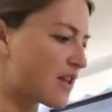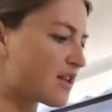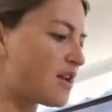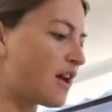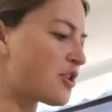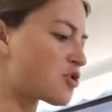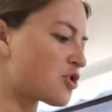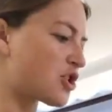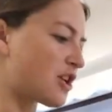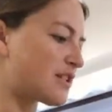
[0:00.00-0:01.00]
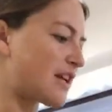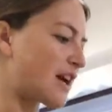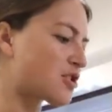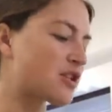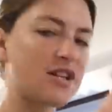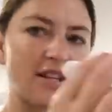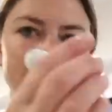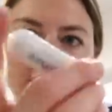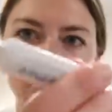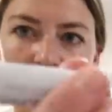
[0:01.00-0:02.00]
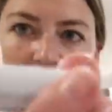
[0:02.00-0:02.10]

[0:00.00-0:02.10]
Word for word: The nitrogen is actually in these little